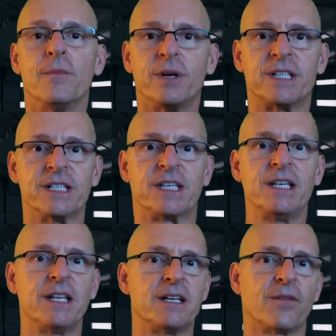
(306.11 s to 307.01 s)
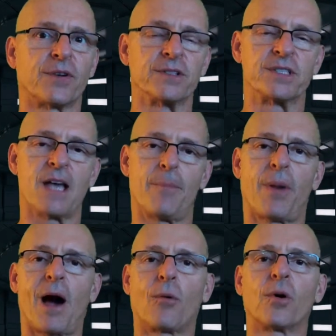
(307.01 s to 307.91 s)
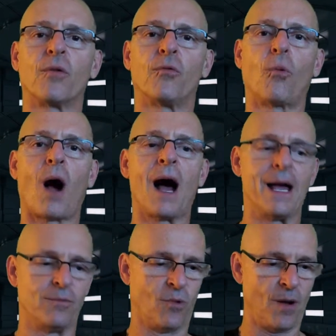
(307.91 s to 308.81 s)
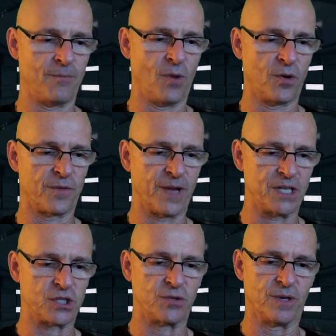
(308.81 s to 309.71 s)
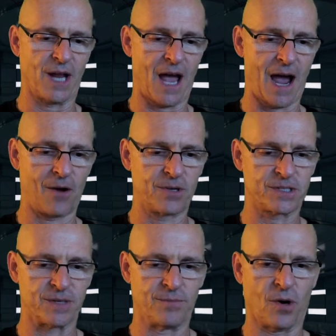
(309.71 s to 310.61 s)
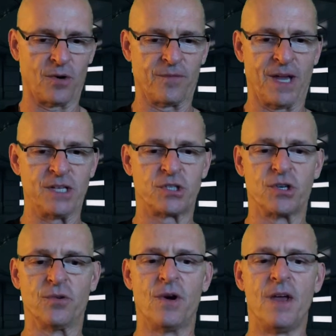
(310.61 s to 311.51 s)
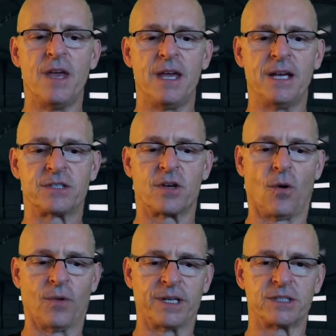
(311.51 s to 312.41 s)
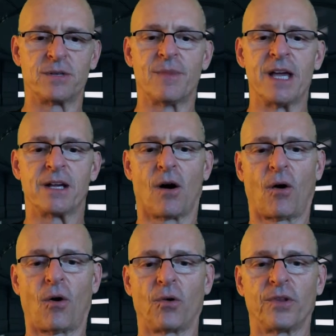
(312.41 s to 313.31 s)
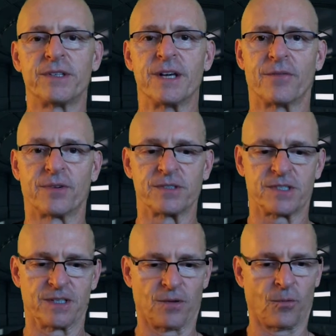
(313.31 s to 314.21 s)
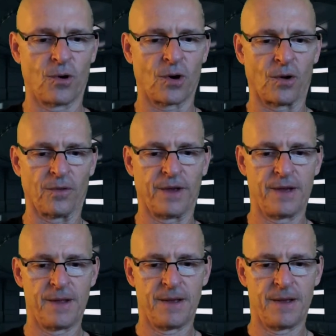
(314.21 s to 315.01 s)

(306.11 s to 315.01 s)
But do you see the difference? That power of why, what motivates you and how does it motivate you is going to make all the difference in the world.